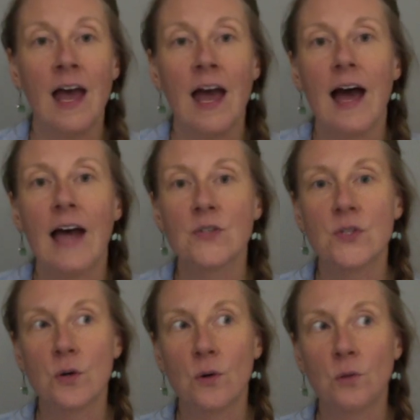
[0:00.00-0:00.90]
And
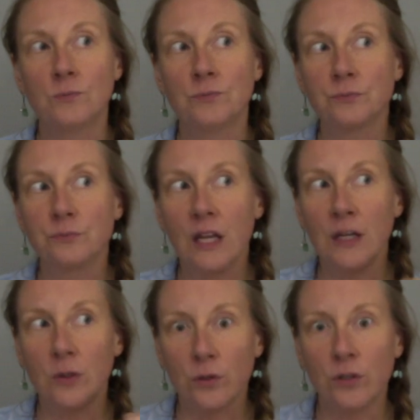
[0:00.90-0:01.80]
so
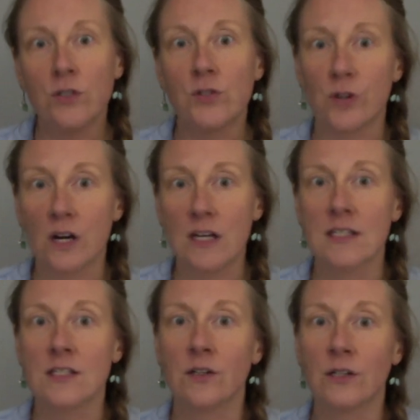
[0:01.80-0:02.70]
in order to
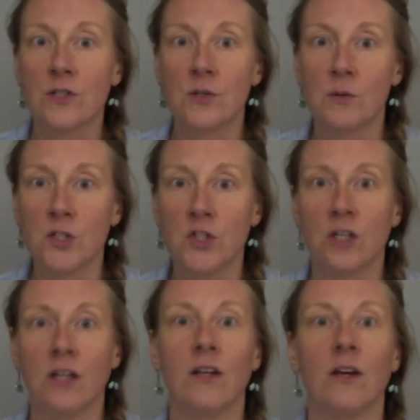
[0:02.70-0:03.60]
trust our
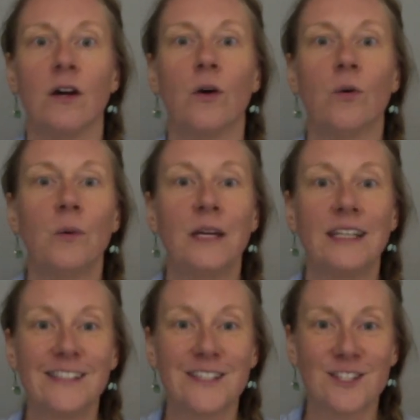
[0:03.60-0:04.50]
intuition, we
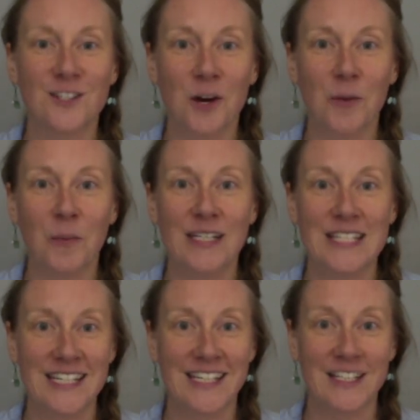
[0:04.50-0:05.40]
need to start by
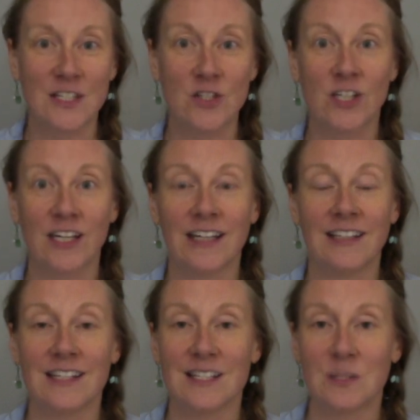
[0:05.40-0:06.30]
deconditioning
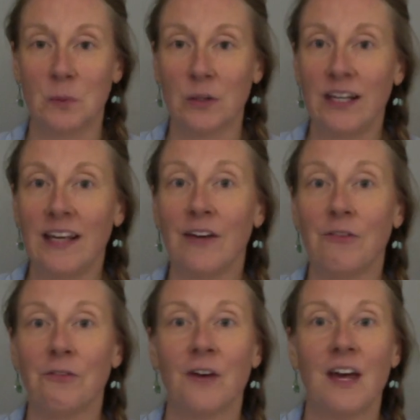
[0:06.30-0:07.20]
this
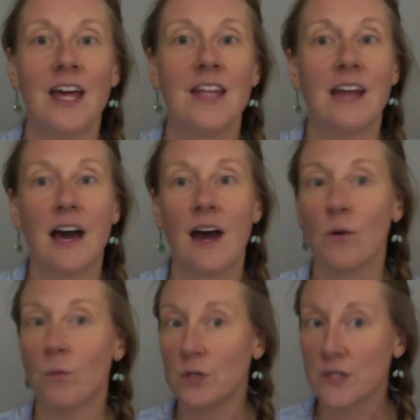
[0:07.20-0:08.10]
belief
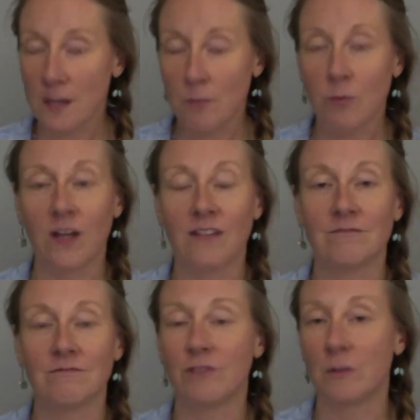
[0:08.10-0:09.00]
that we're separate
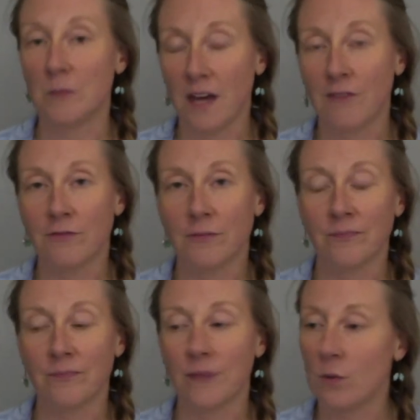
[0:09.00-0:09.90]
from life
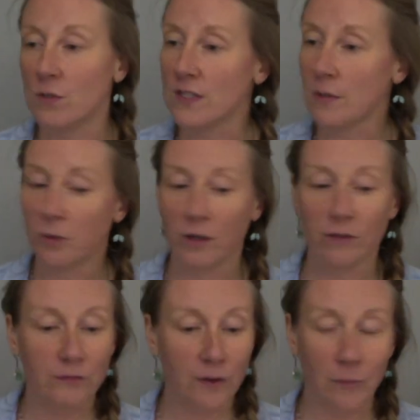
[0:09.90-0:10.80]
that were separate
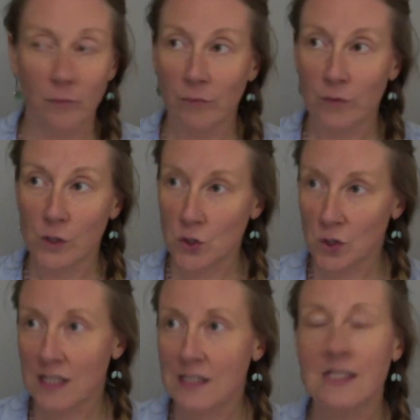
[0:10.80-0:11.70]
from the
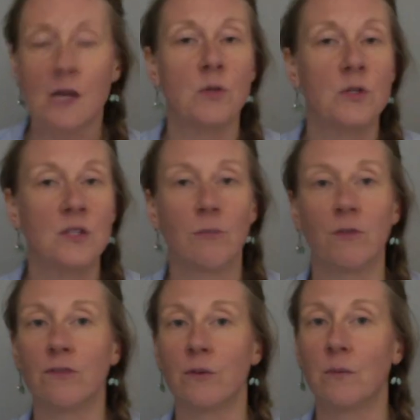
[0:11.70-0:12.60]
trees, that were
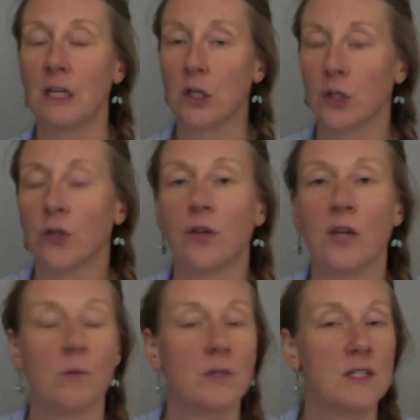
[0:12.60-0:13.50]
separate from the earth,
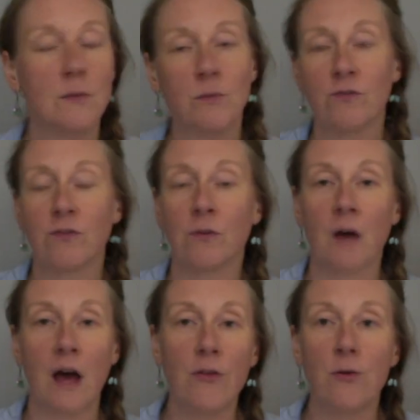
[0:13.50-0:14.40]
that were separate from
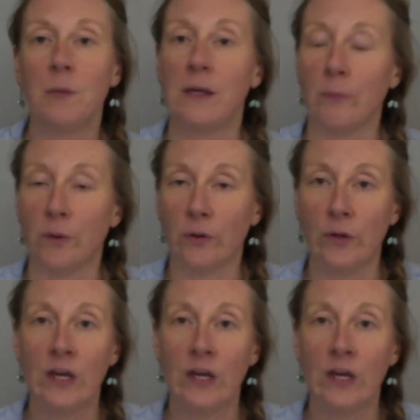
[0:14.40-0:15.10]
other people,